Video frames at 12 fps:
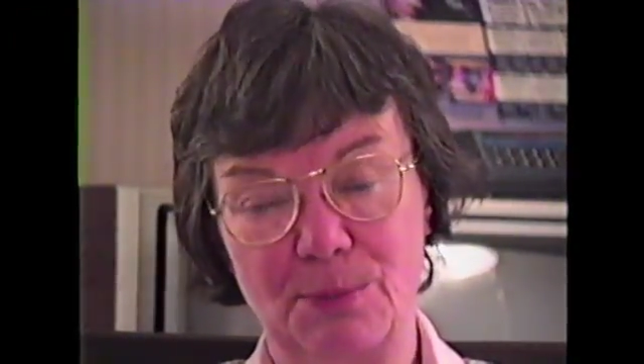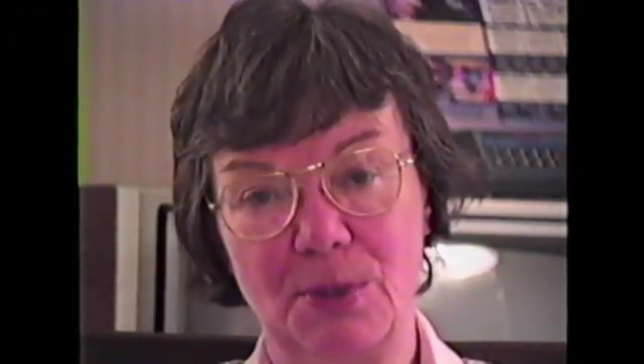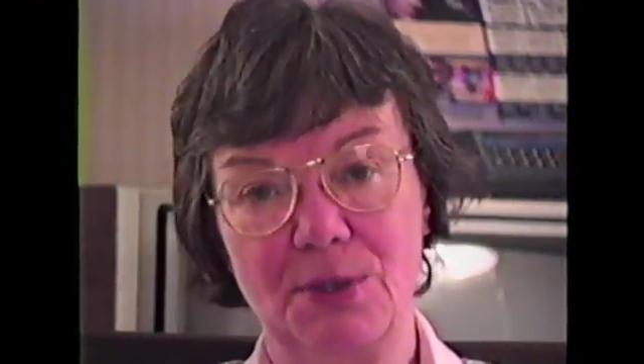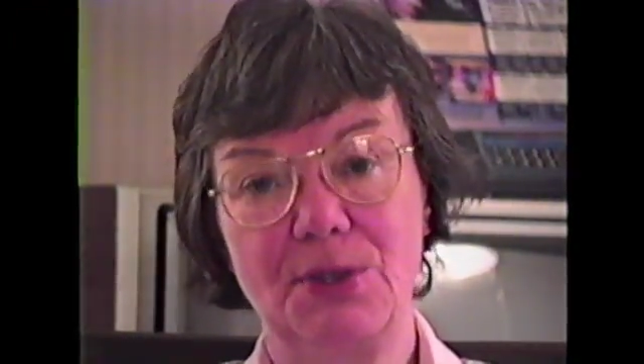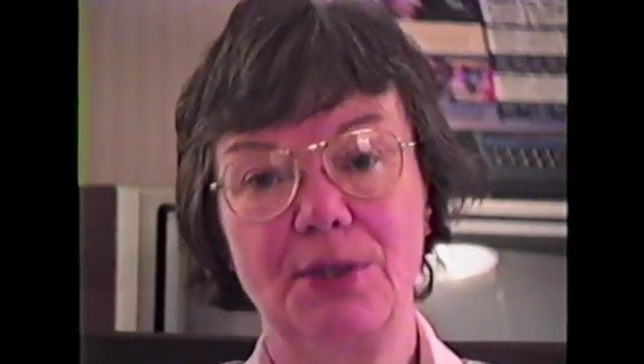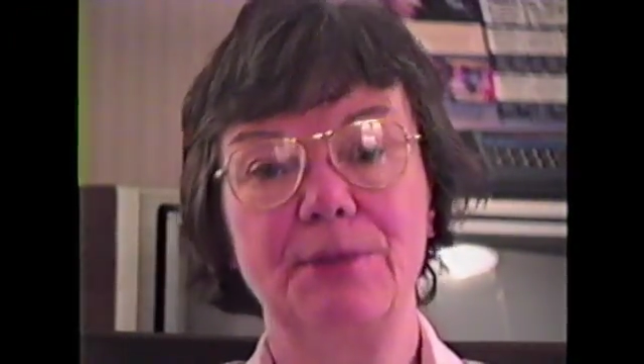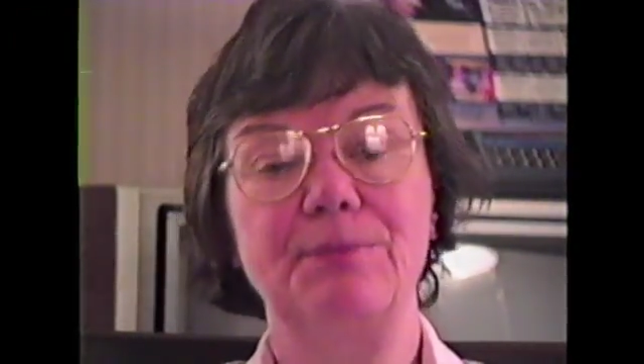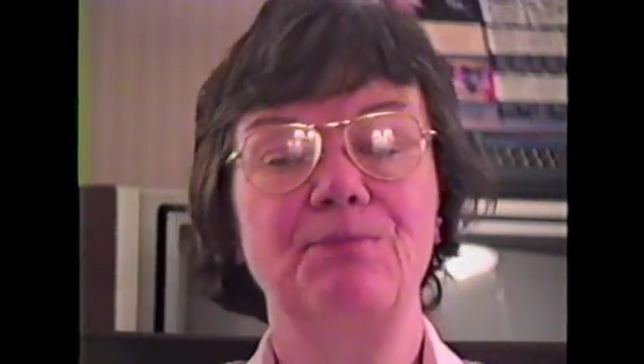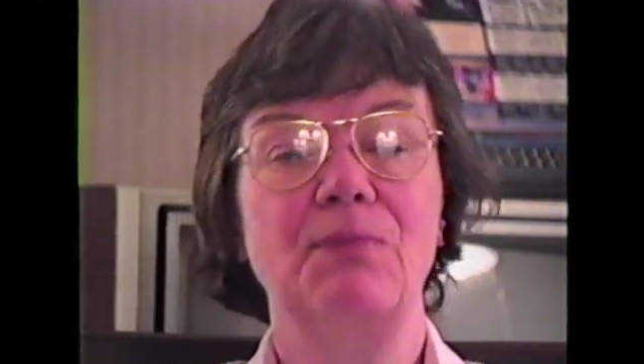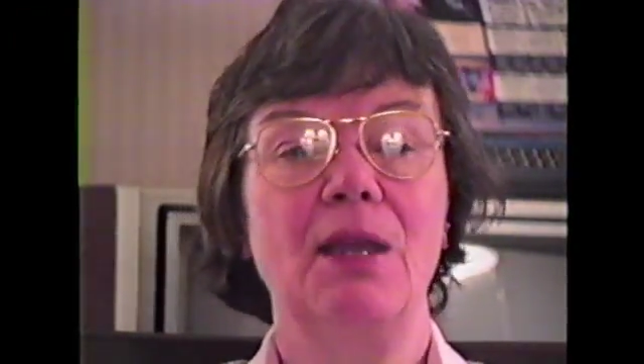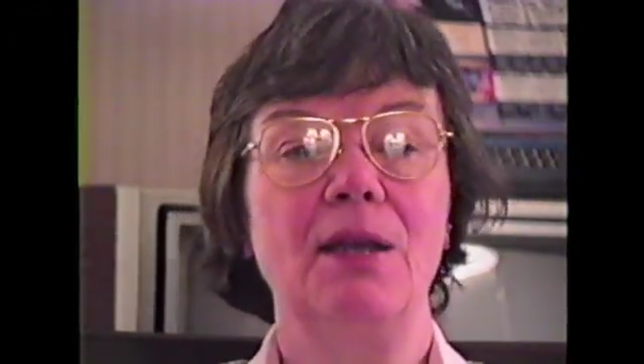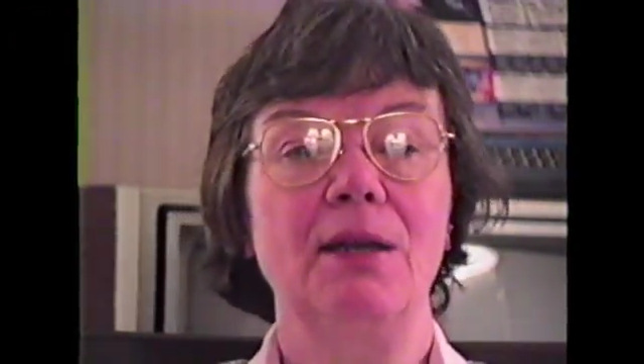person,
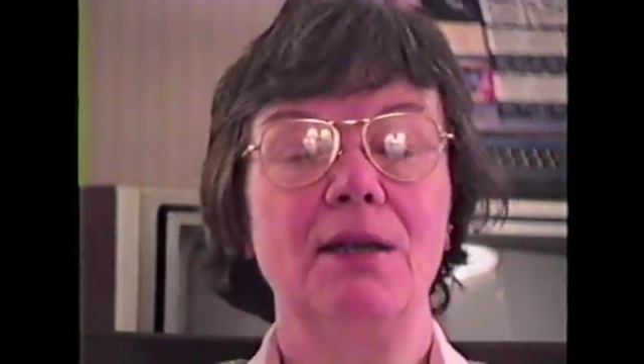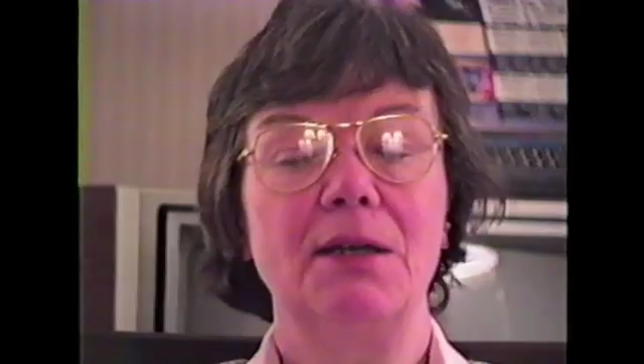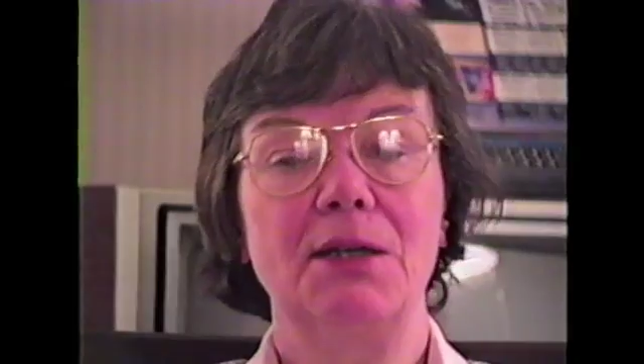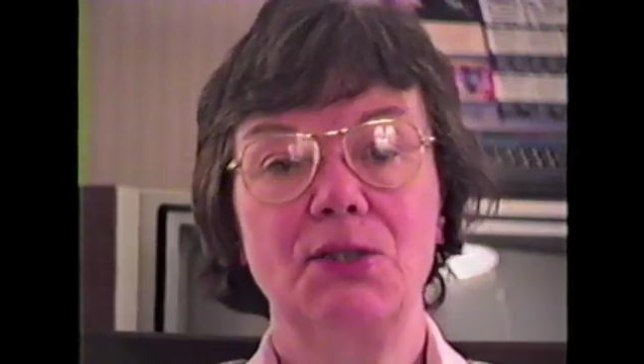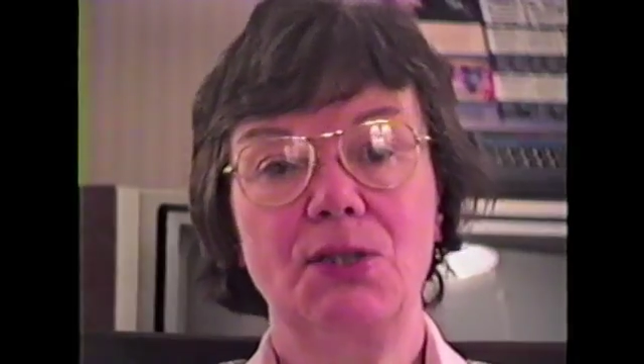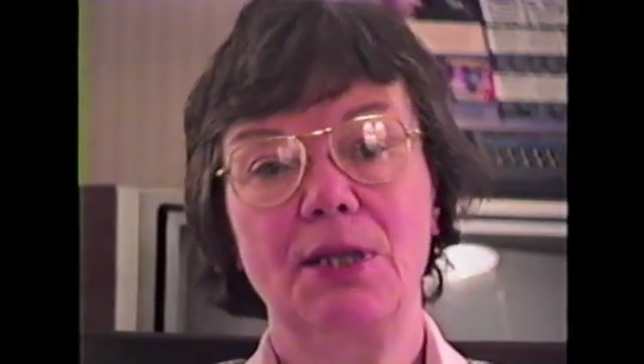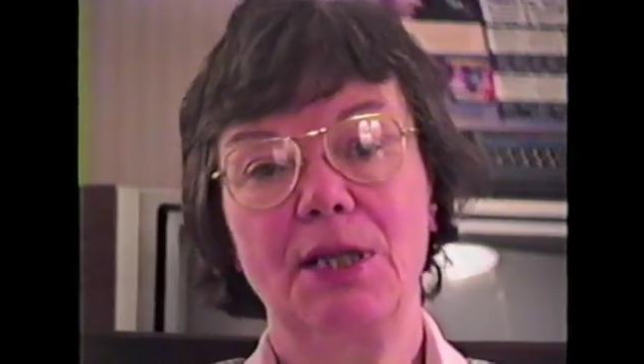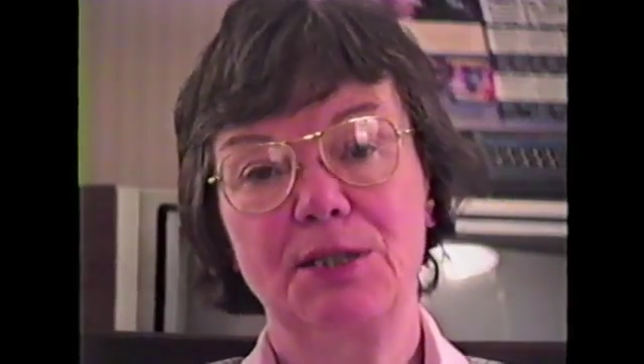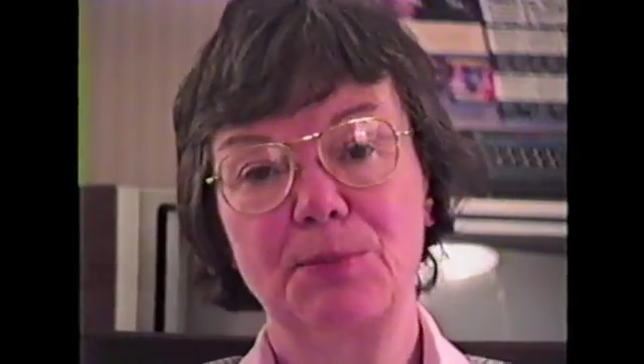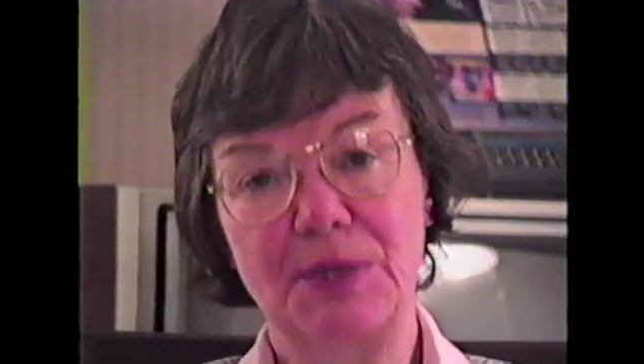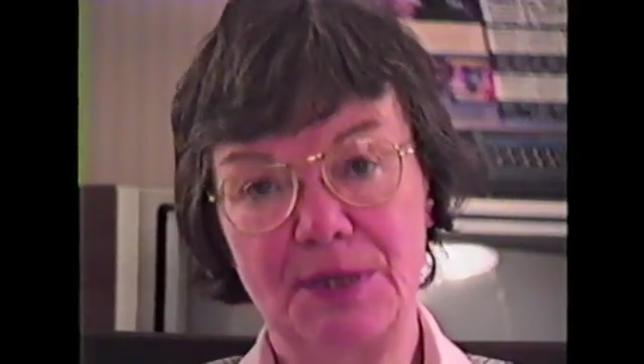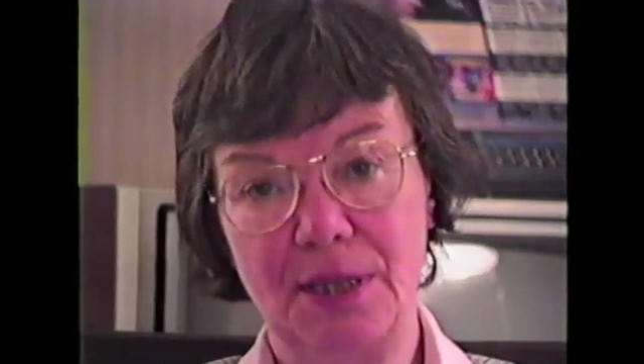
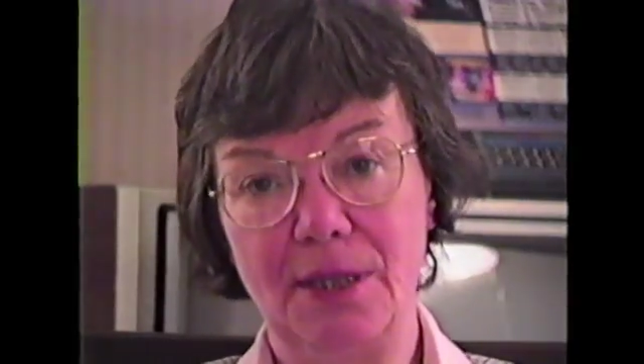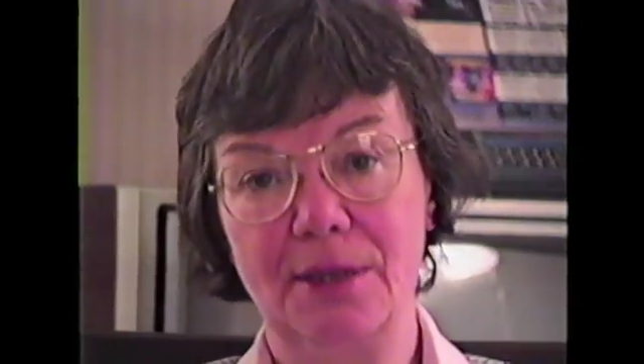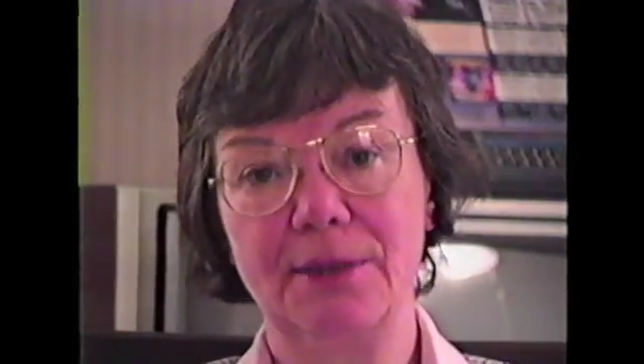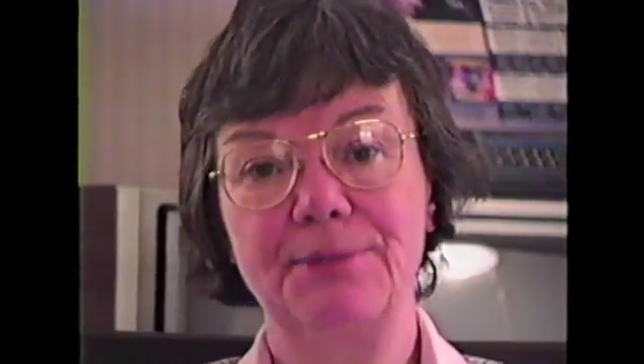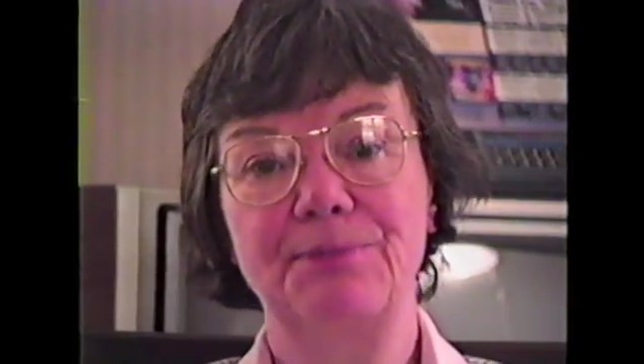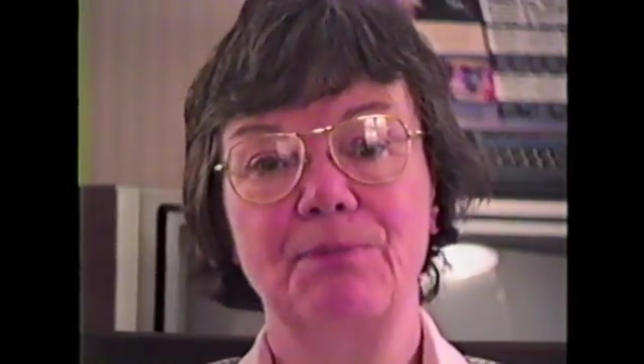Celeste Messina,